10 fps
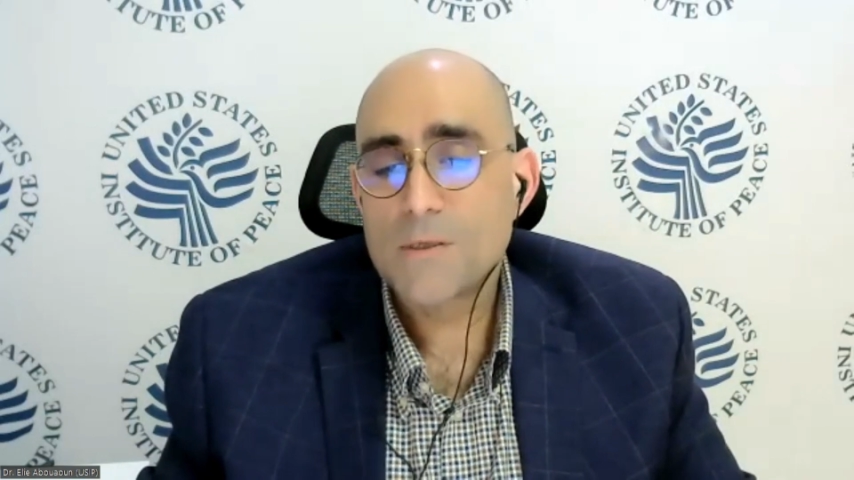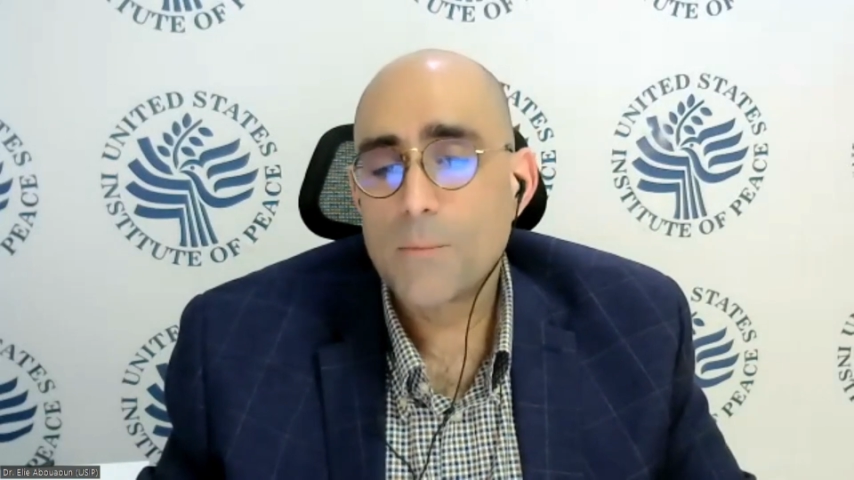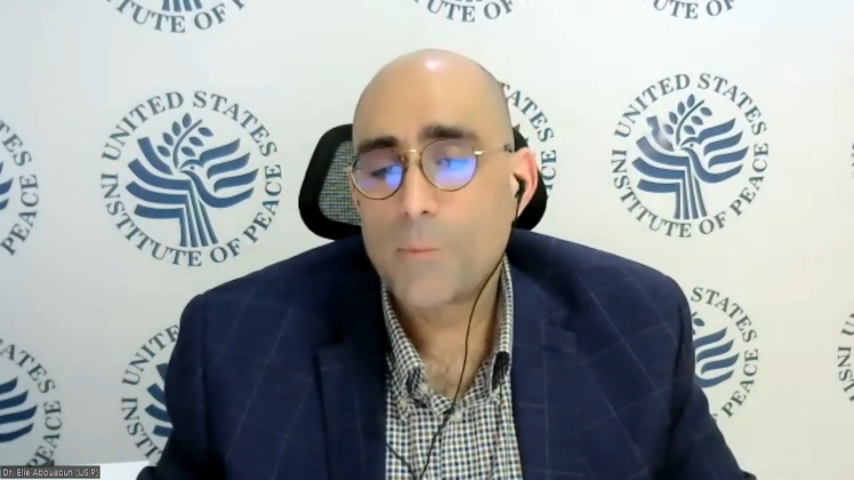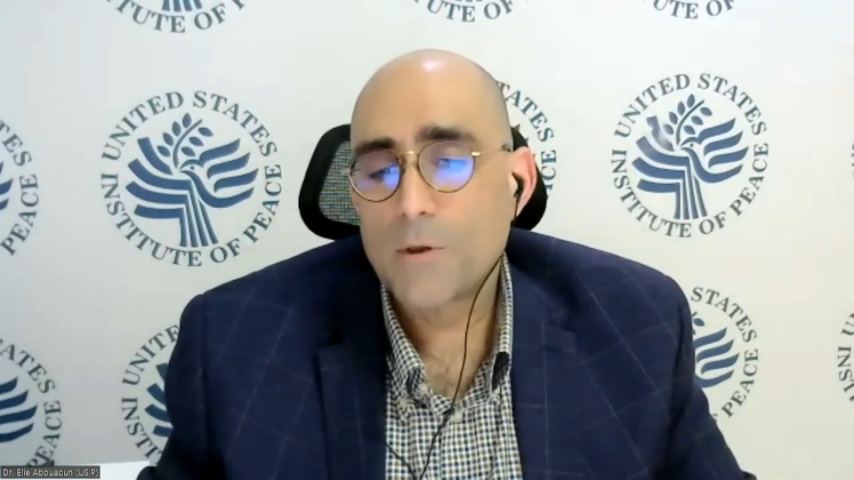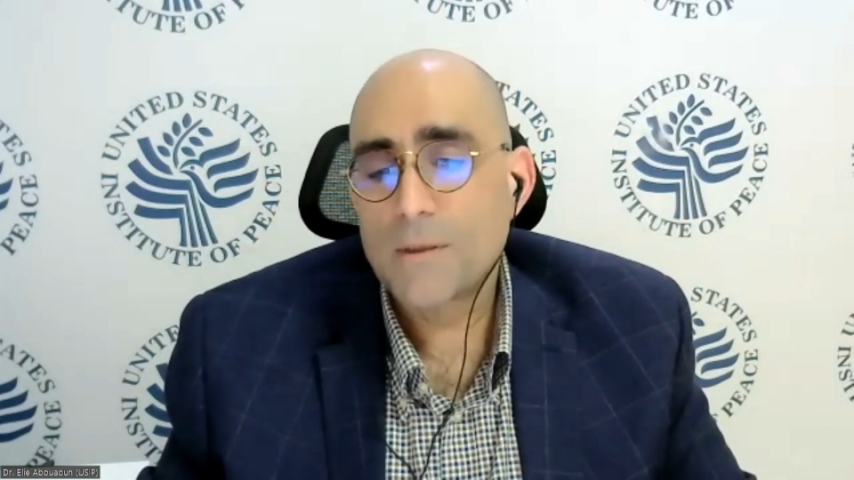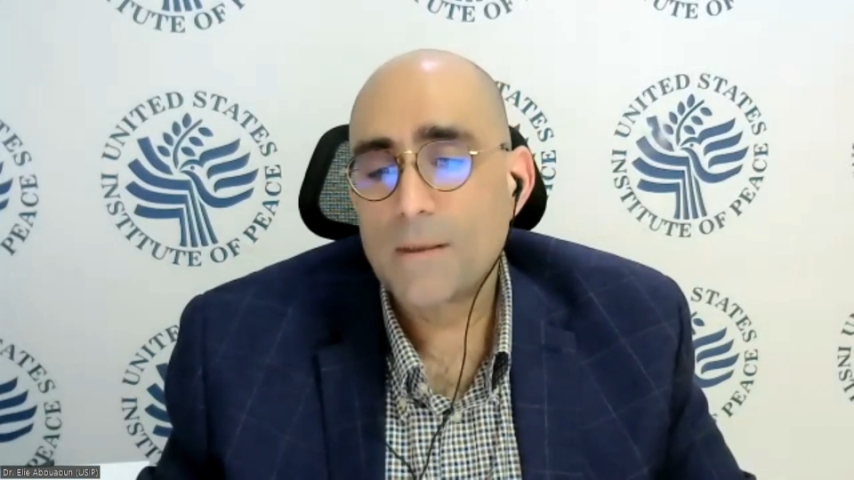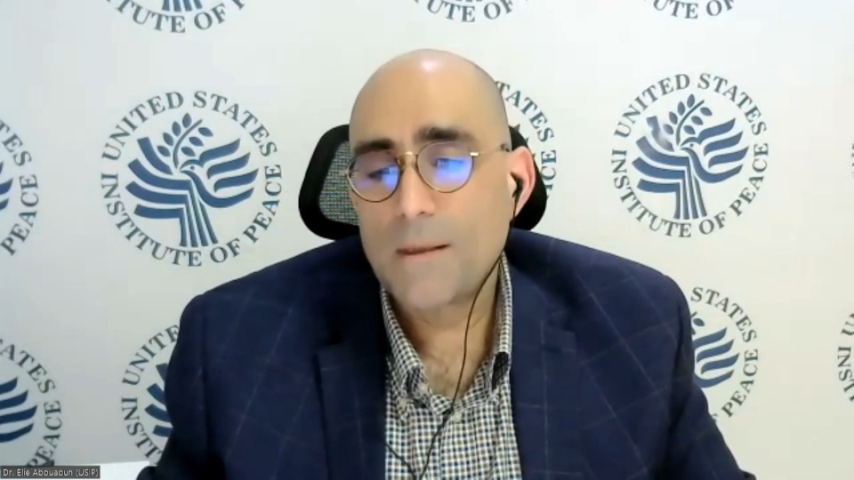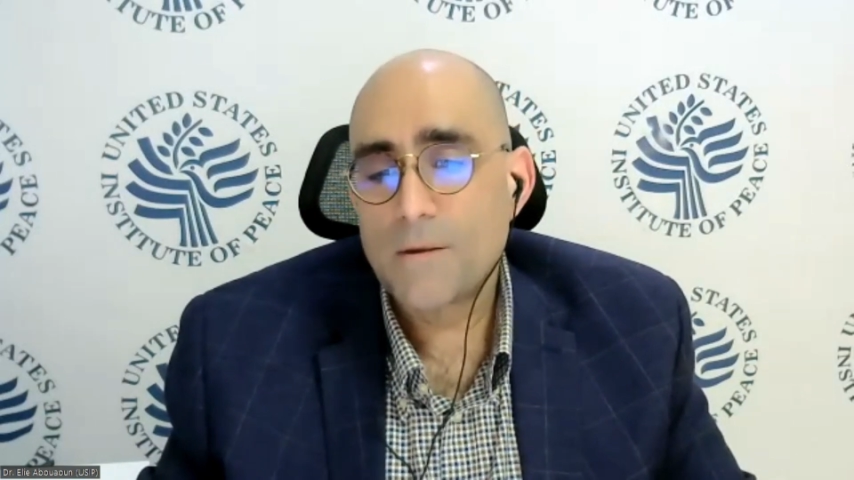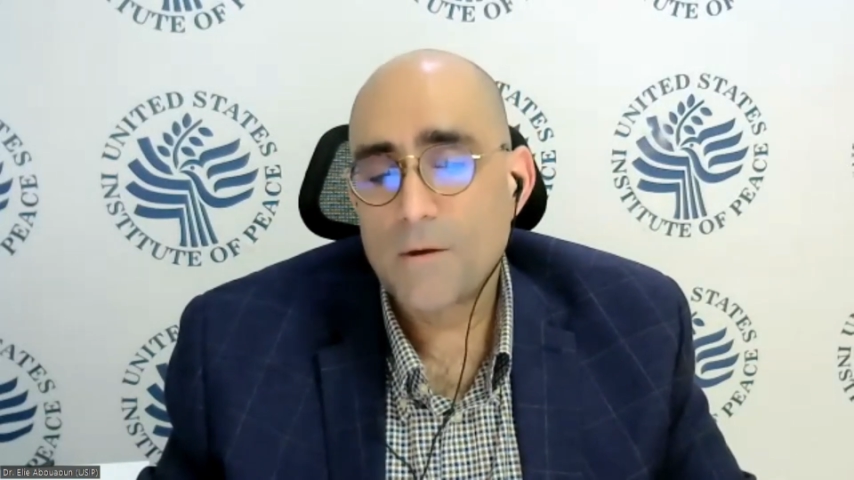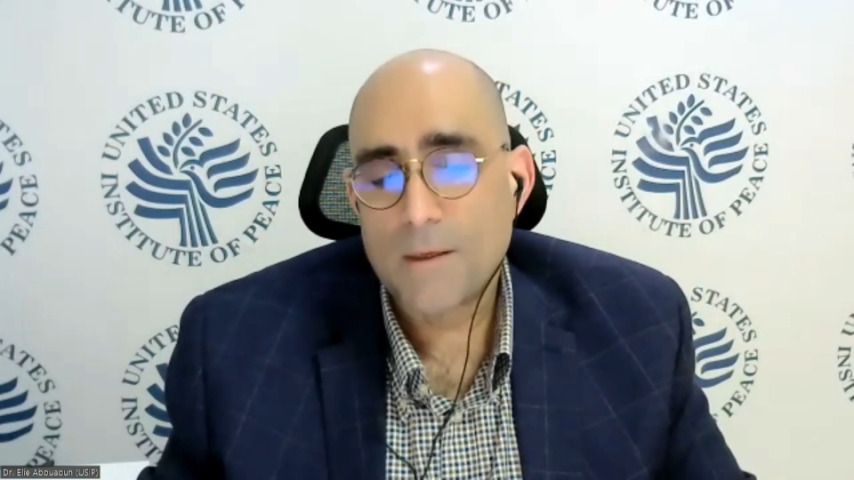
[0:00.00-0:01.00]

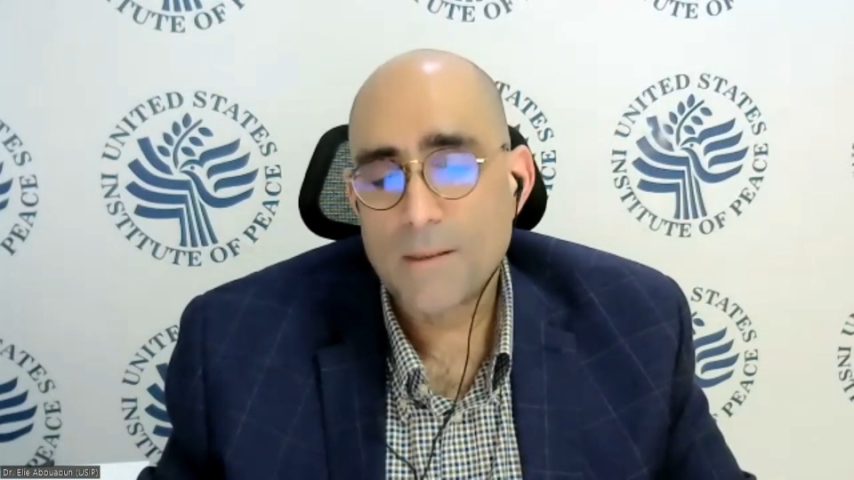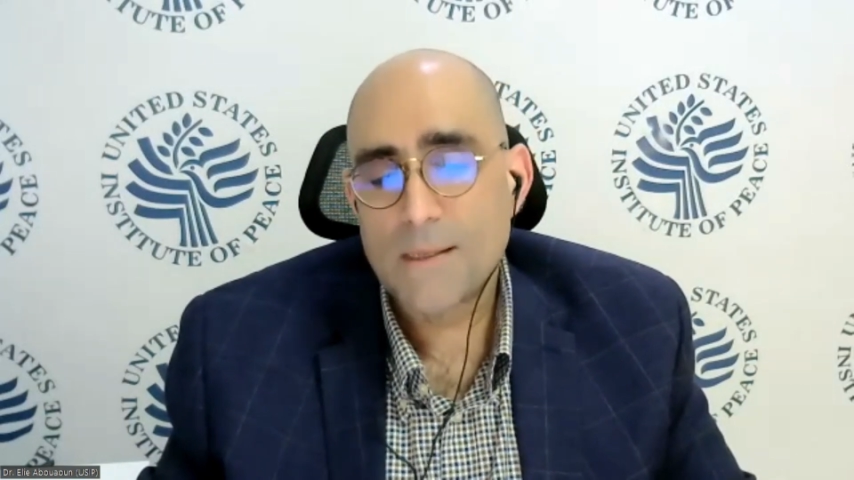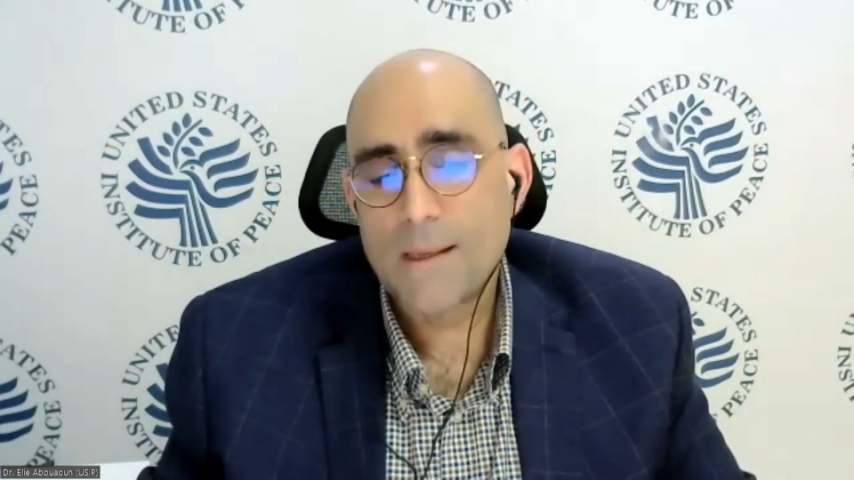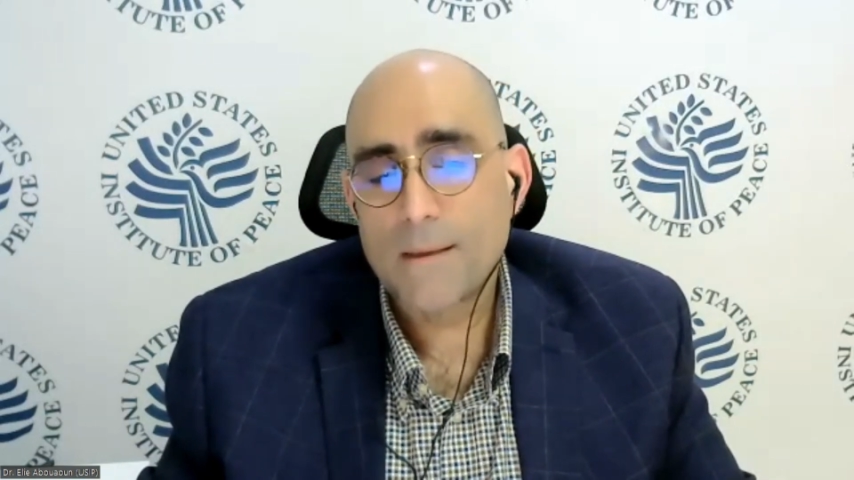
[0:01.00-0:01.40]
importantly, the non-state